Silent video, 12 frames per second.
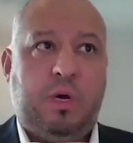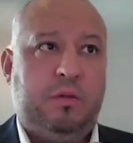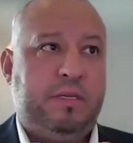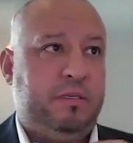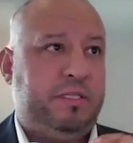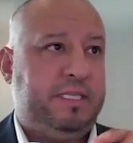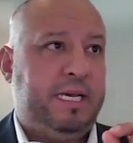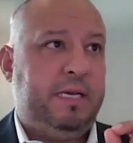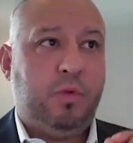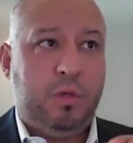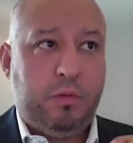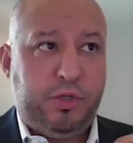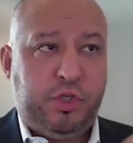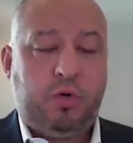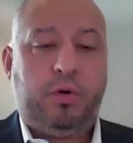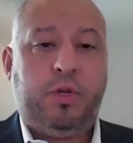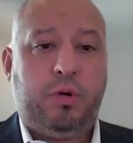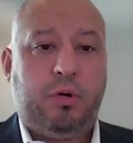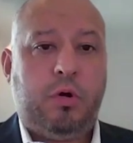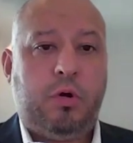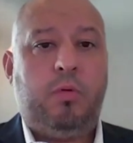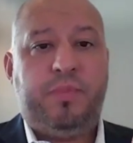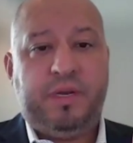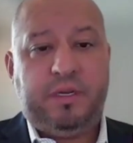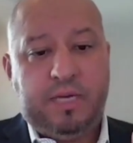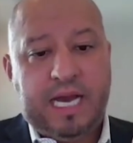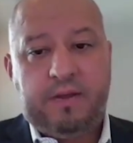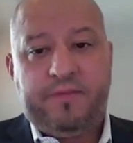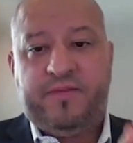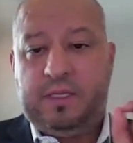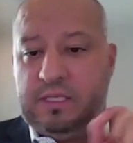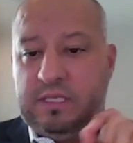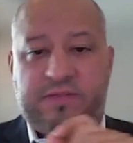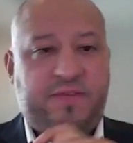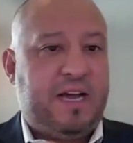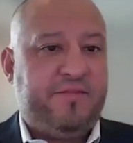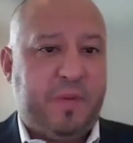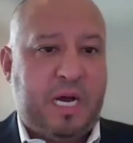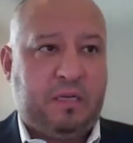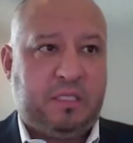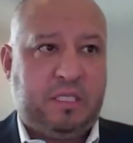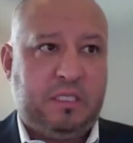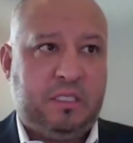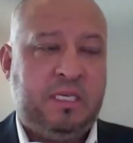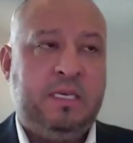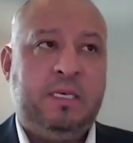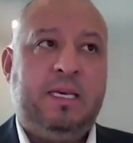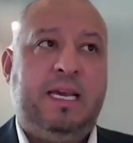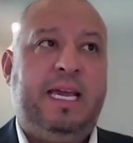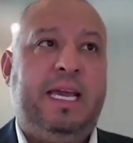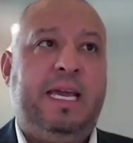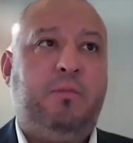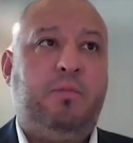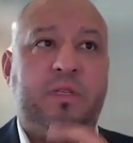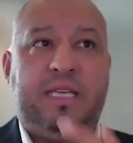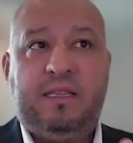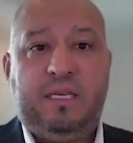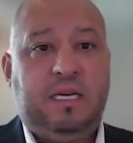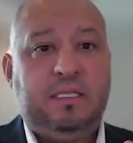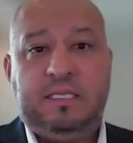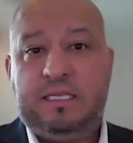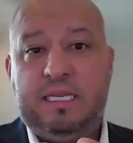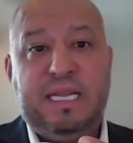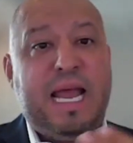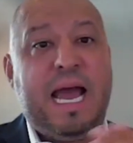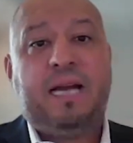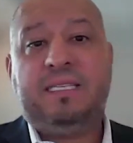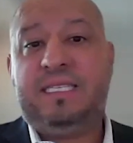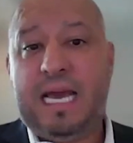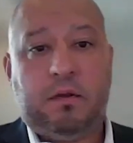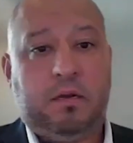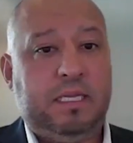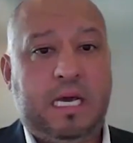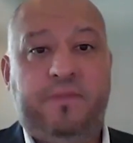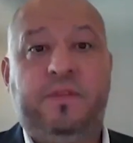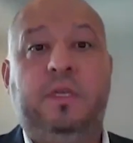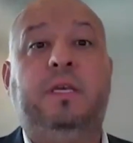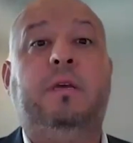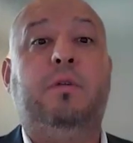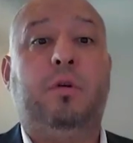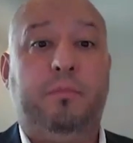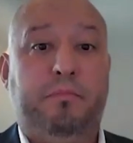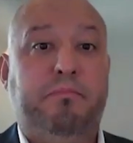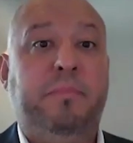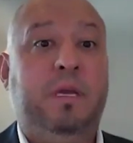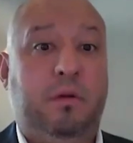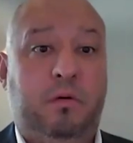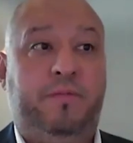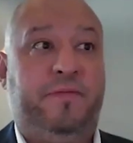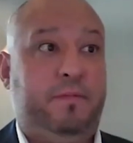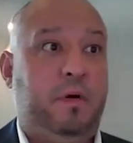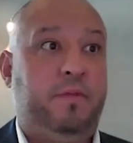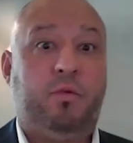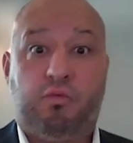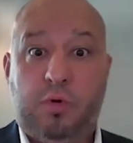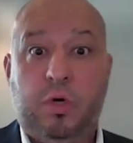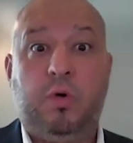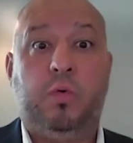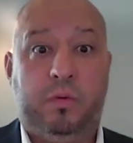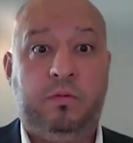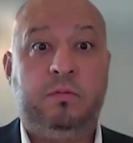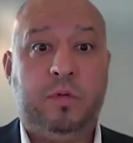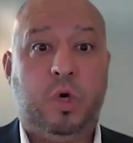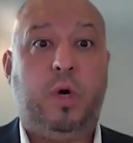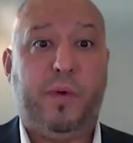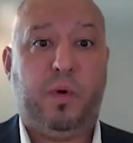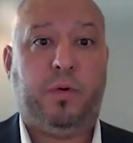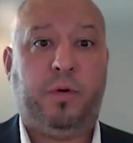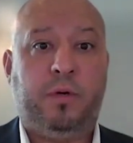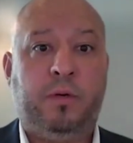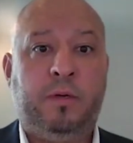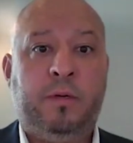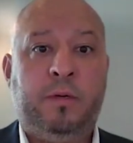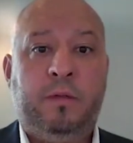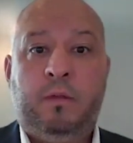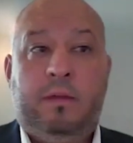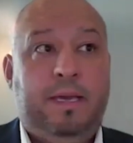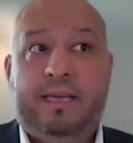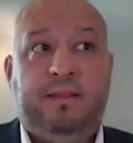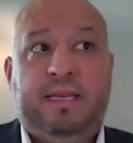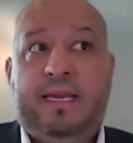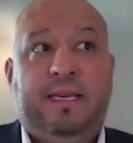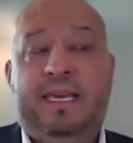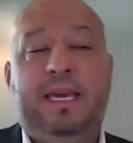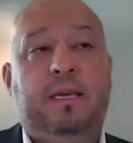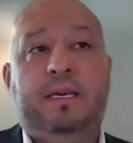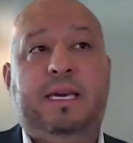Well, they'll say we'll insure your home but you got to fit these five boxes and what that does is it knocks out a lot of the middle of, of the road homeowner and they can't mm-hmm.